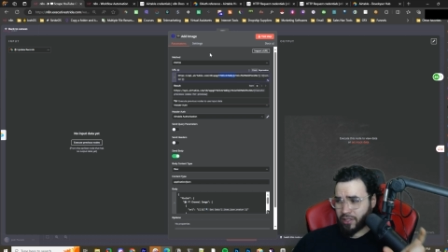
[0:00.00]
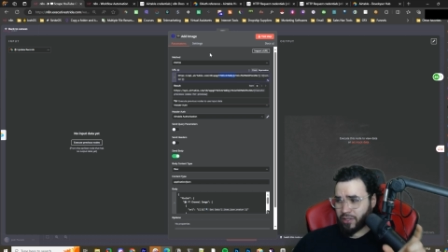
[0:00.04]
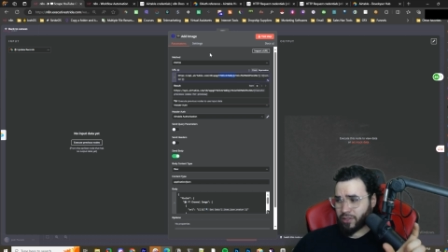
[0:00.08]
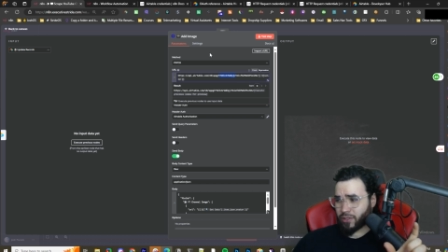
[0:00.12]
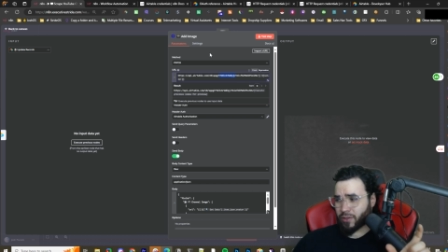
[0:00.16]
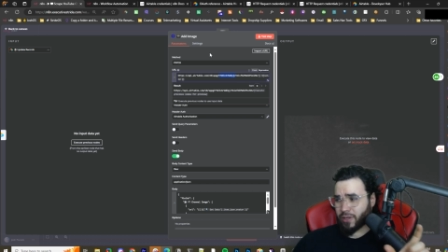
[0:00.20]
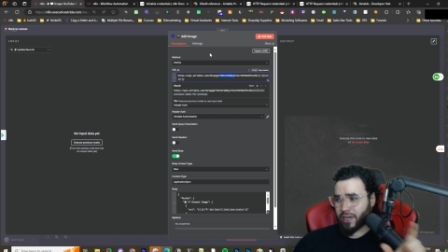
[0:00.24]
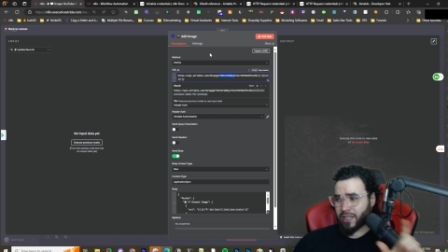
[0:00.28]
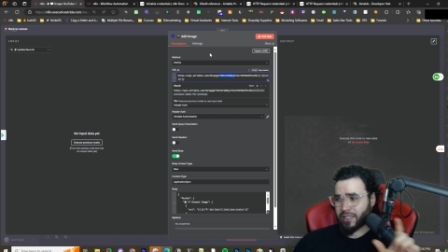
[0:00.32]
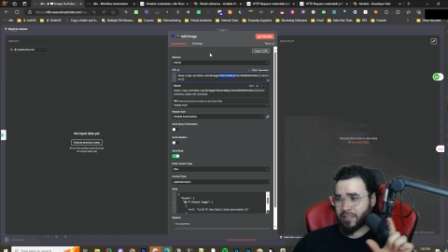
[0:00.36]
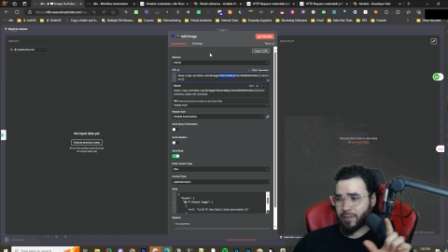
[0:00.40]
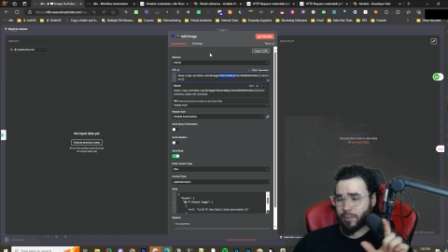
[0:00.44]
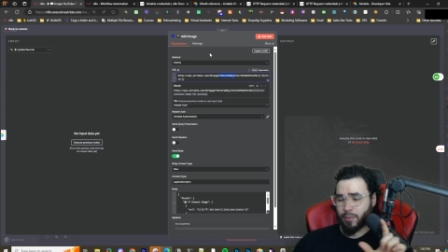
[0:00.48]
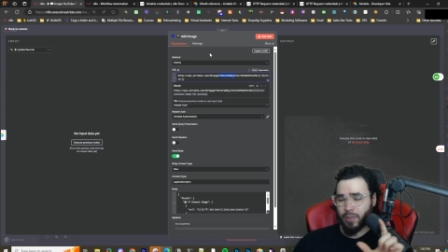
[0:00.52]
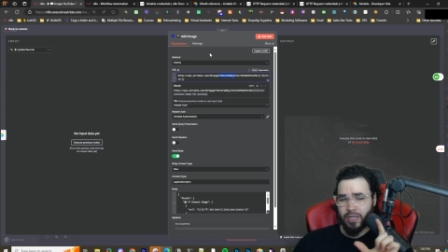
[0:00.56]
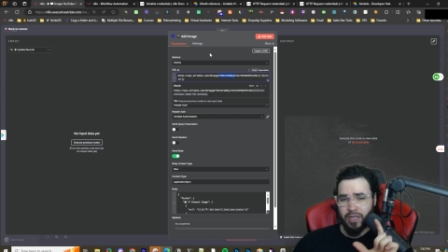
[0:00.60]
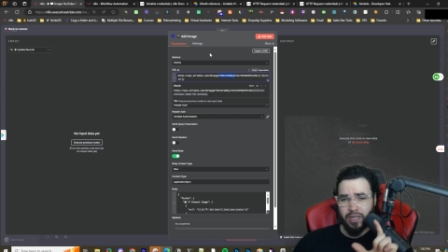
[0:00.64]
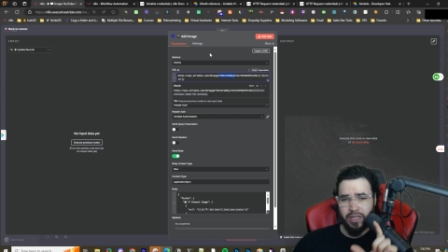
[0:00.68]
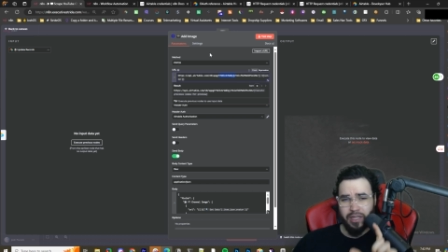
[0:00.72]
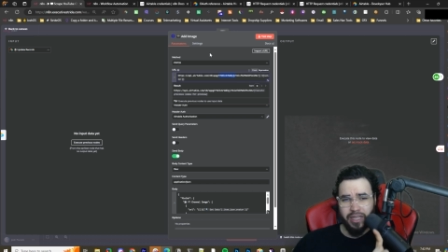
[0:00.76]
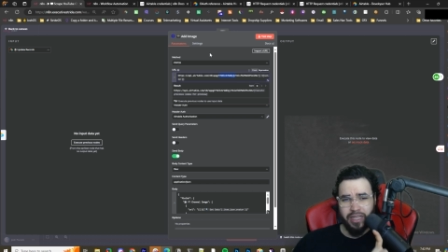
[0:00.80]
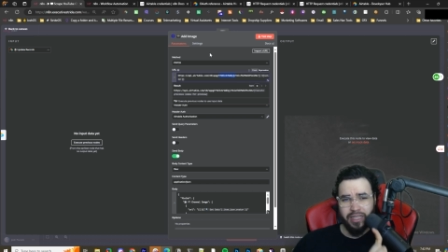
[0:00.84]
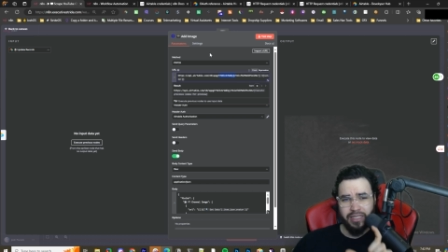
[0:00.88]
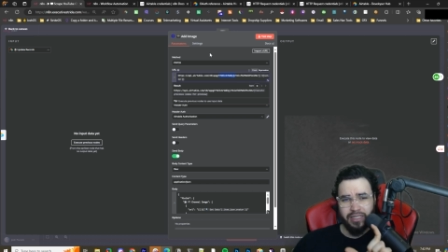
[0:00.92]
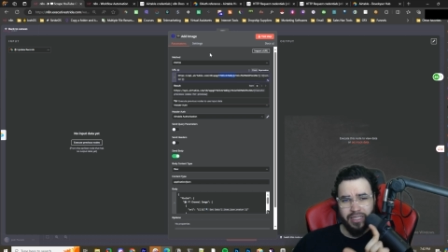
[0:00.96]
but it has to be a
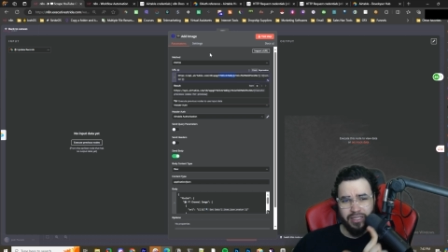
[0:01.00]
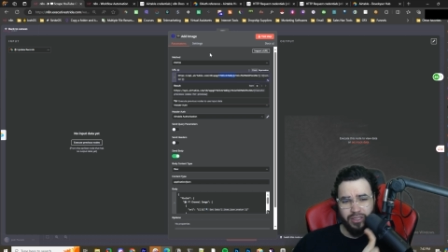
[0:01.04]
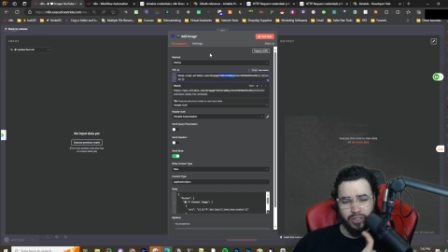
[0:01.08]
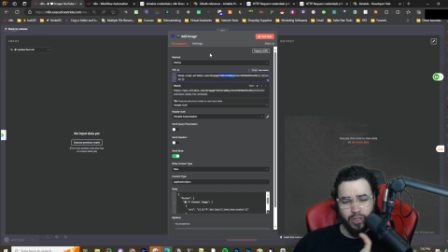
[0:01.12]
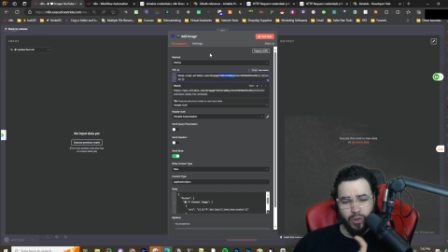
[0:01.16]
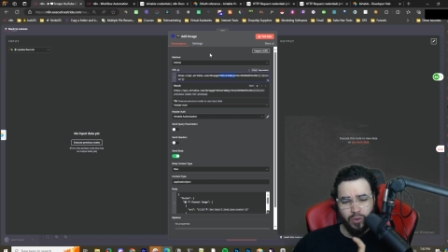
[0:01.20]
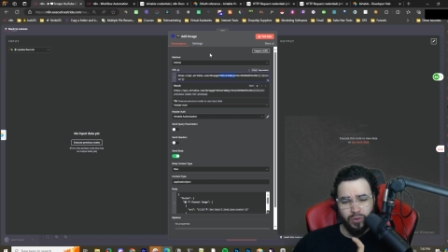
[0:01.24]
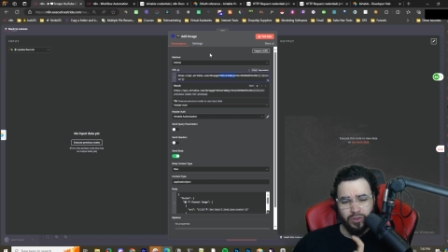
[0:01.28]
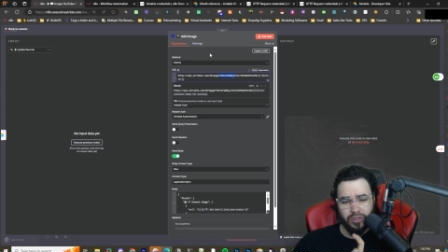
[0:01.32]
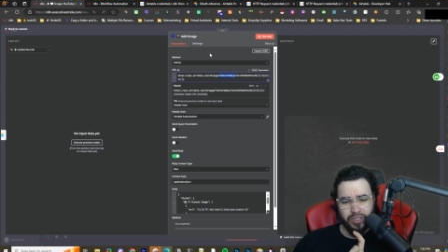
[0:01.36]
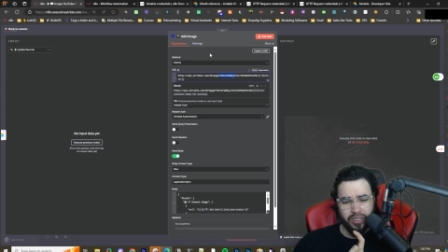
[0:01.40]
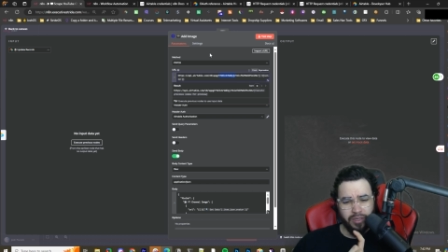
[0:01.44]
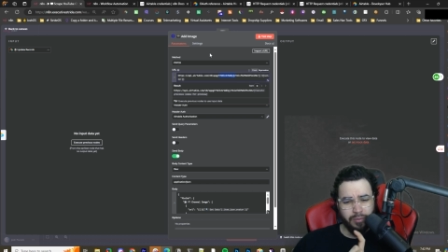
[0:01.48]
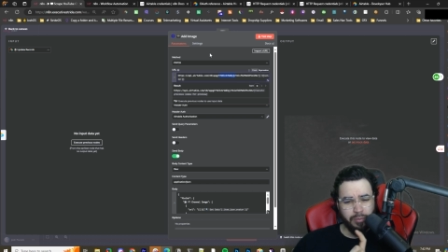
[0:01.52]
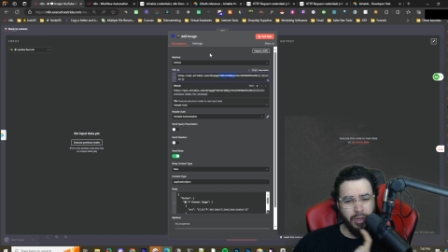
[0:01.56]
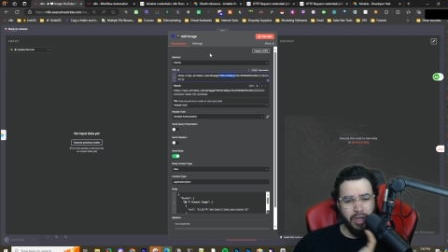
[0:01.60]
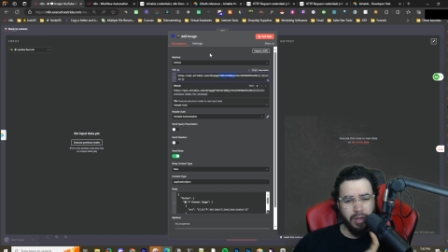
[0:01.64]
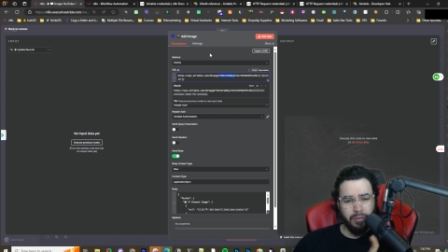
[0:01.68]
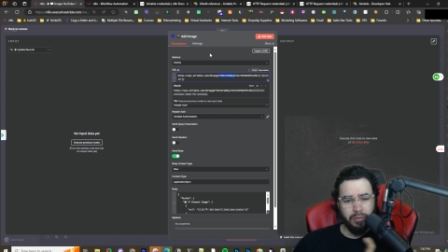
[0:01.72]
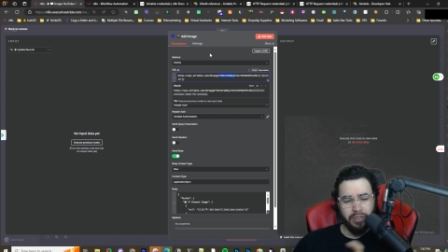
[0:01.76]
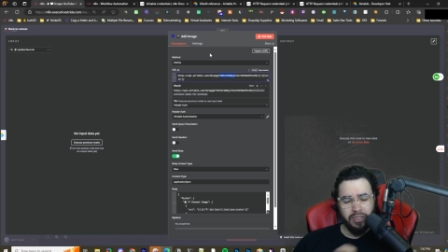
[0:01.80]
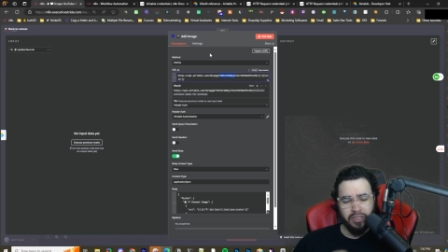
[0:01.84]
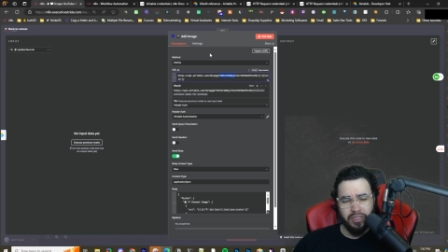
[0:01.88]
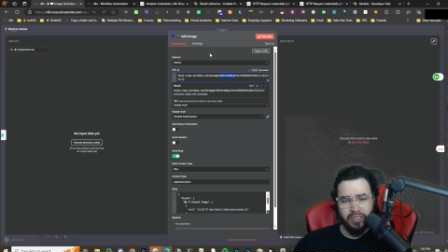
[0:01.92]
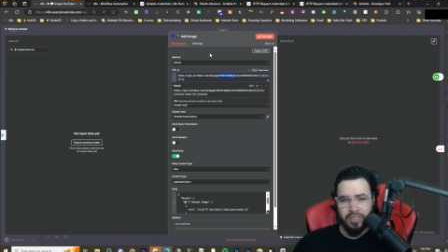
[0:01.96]
link that's hosted
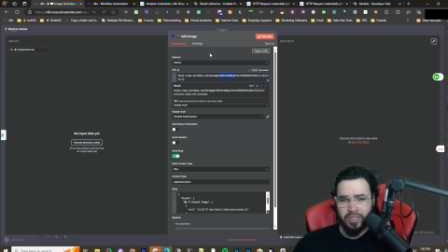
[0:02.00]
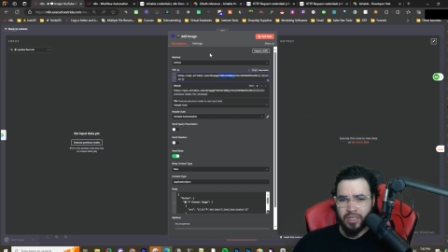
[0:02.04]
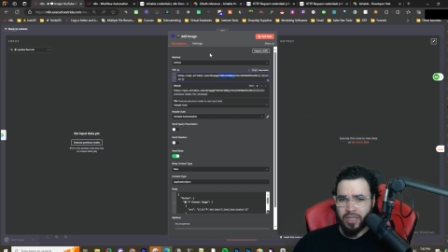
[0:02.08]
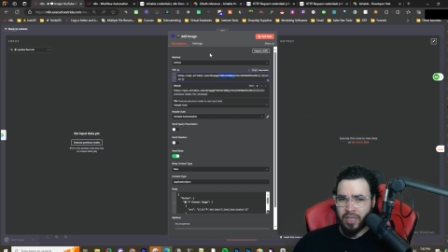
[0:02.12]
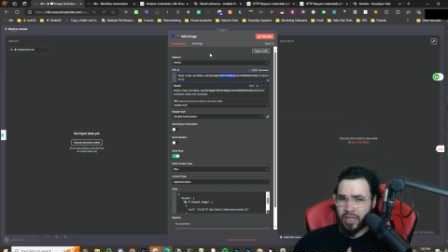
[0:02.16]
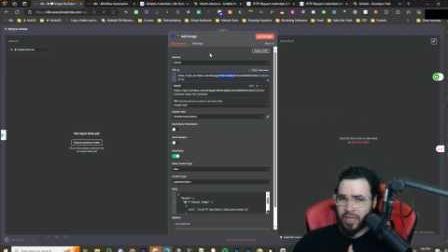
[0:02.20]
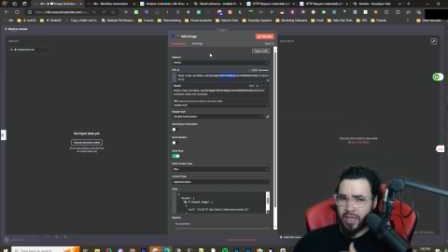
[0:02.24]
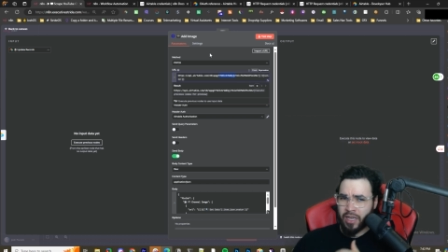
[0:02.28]
publicly.